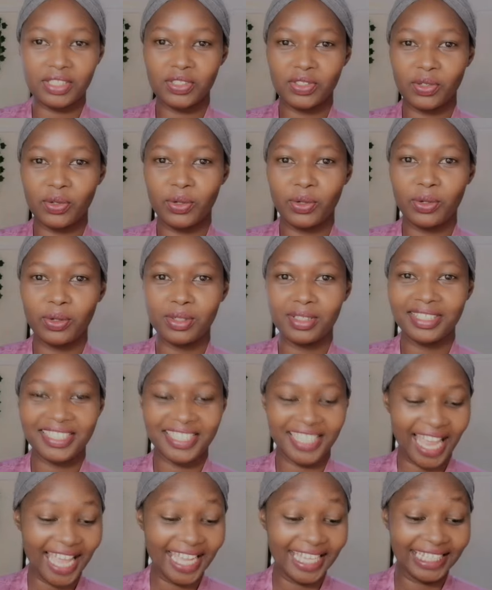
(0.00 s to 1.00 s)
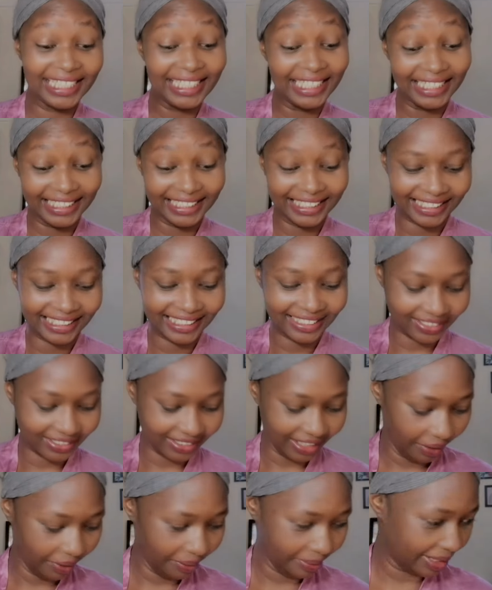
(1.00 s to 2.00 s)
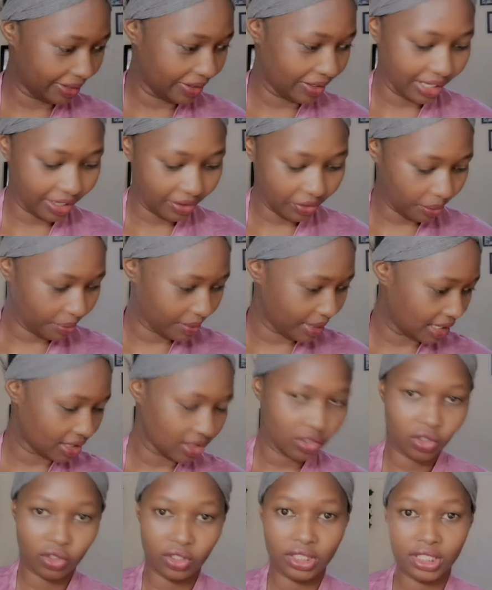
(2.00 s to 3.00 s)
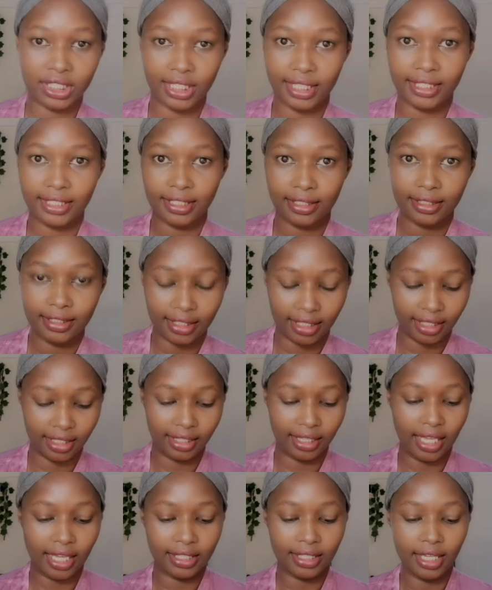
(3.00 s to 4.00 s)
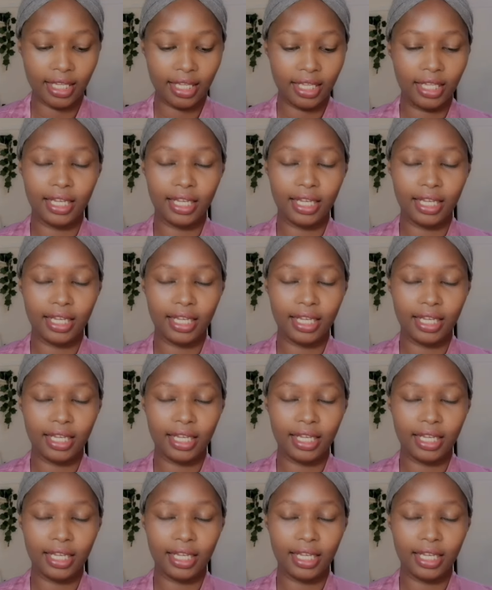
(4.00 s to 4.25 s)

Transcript: so Chinese. Oh my god, I hope that's not racist saying that.